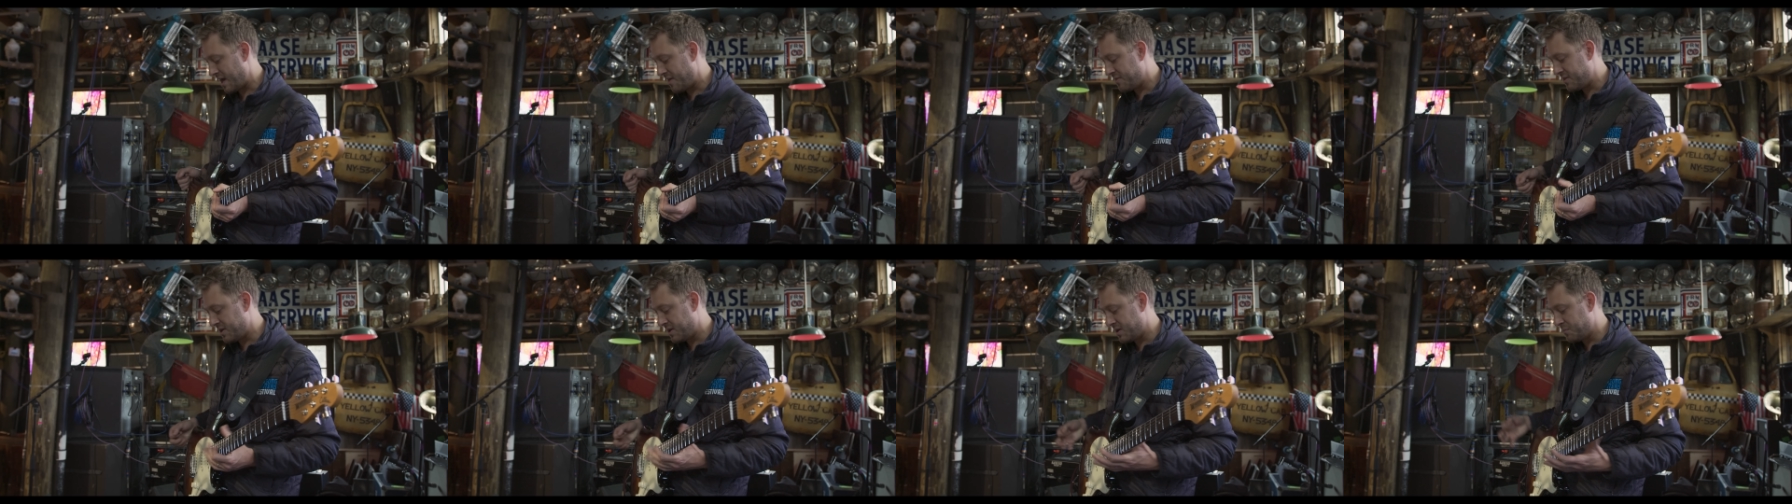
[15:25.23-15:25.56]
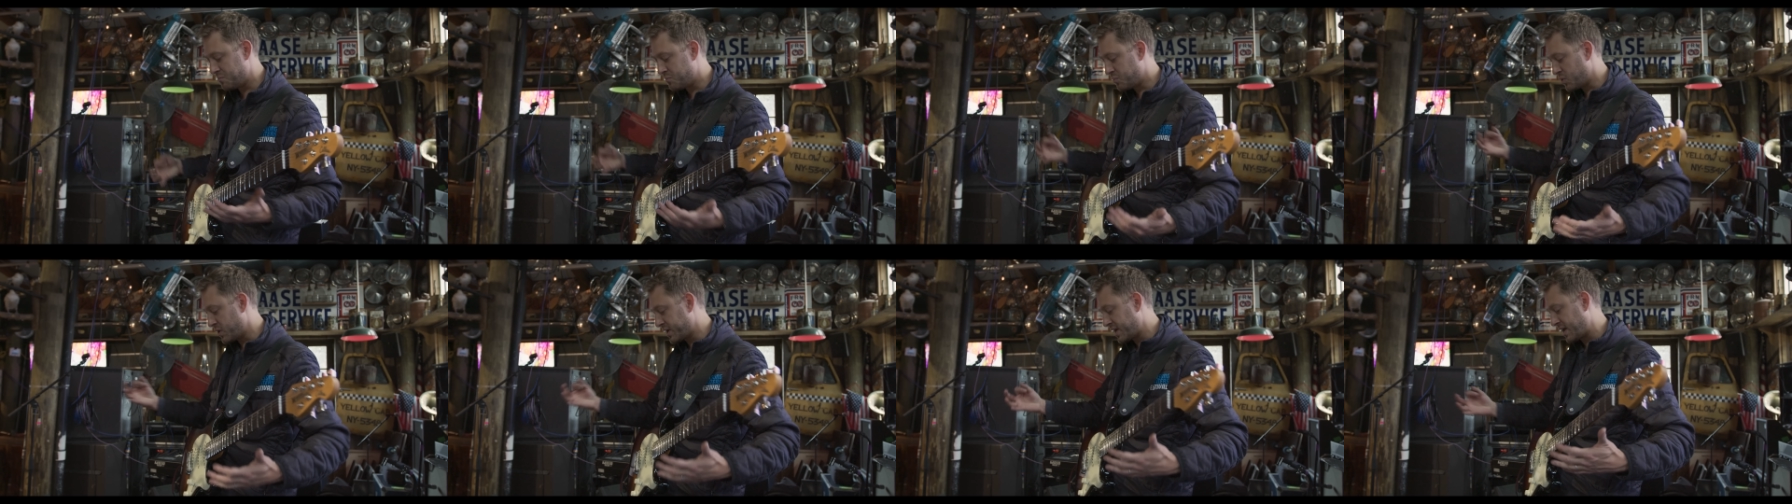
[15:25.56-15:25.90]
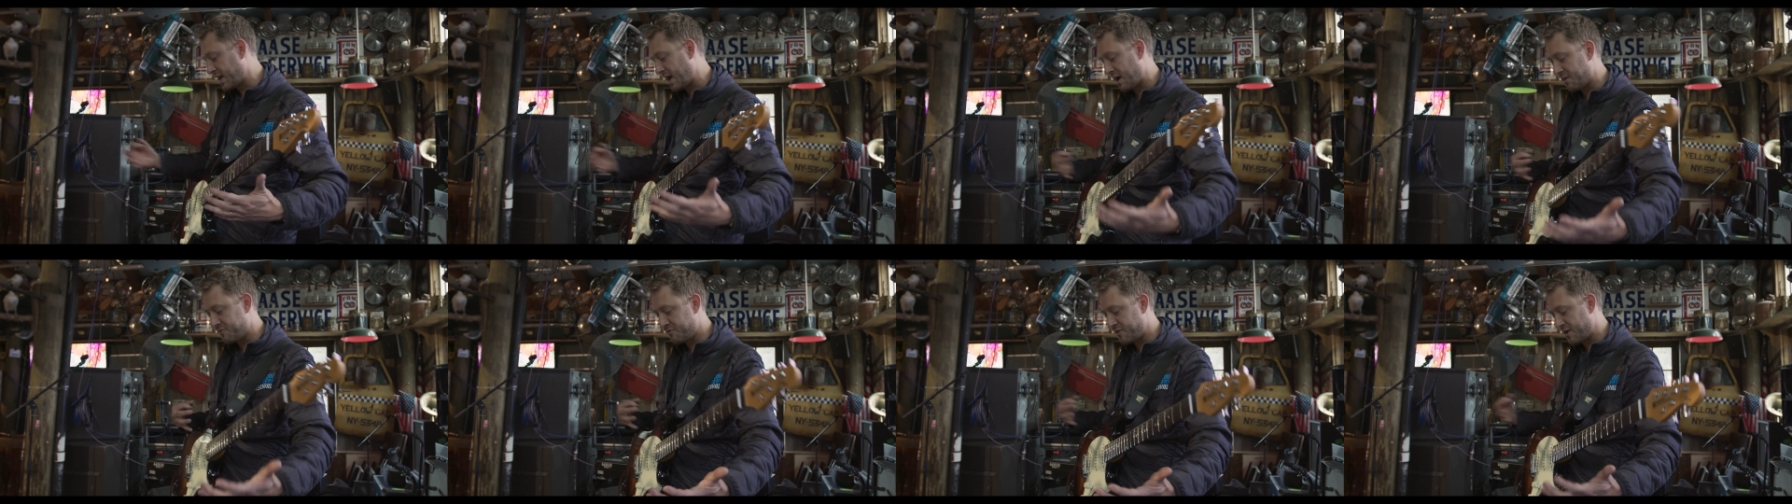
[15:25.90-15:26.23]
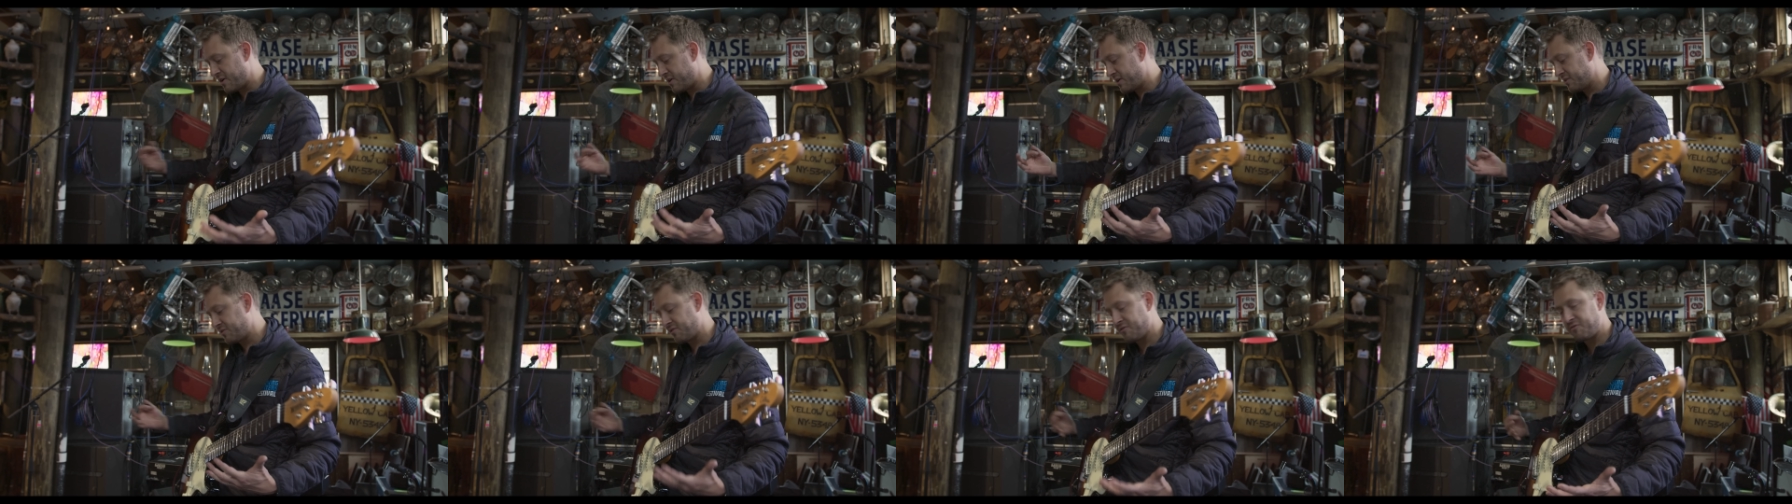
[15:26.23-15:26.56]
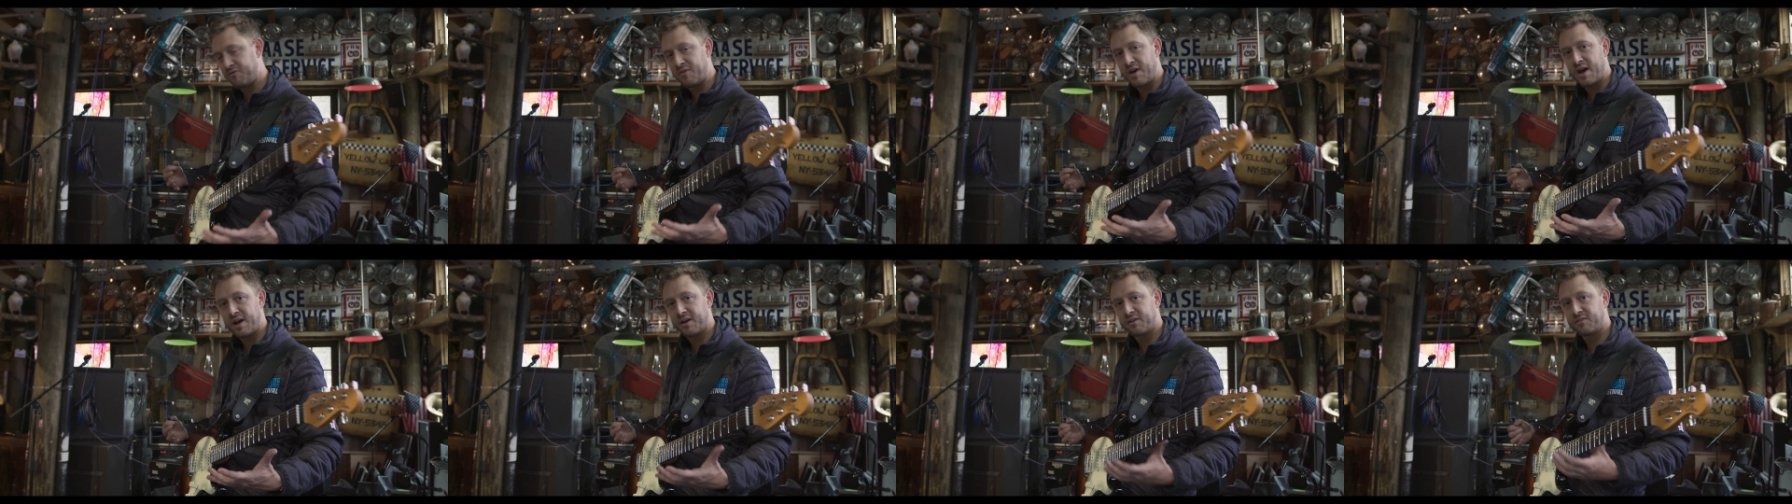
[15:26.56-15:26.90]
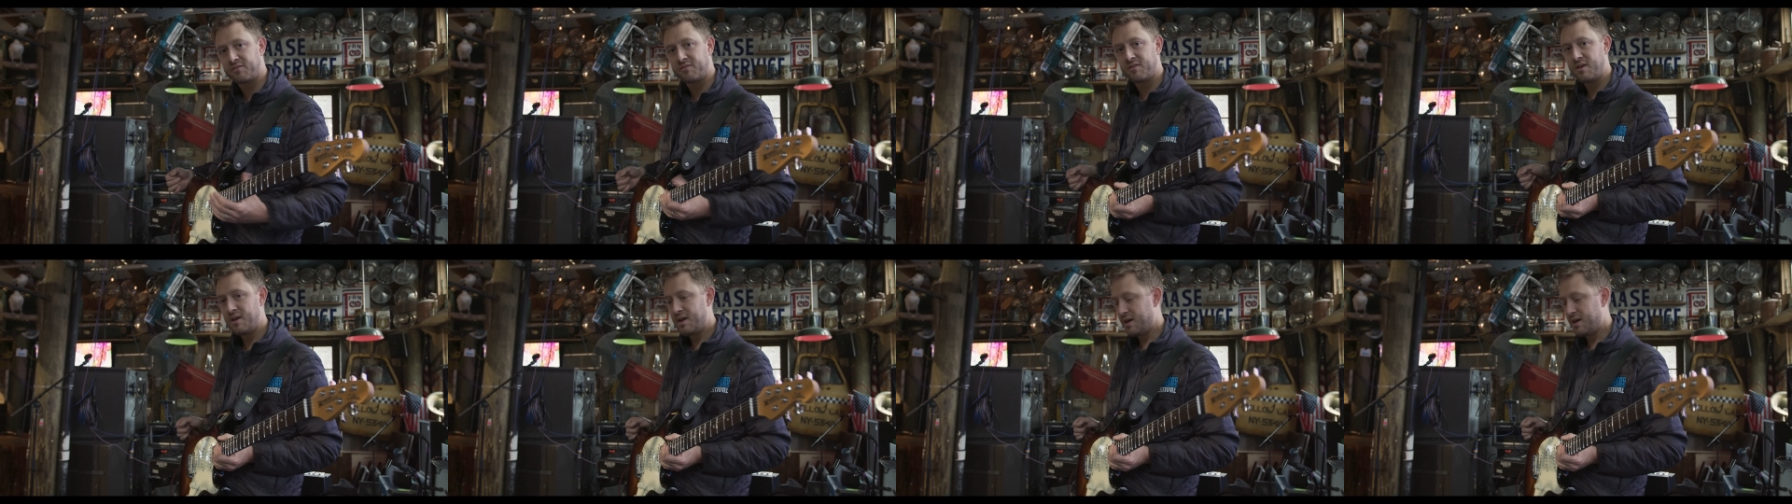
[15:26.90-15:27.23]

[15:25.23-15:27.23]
and then bringing out various effects,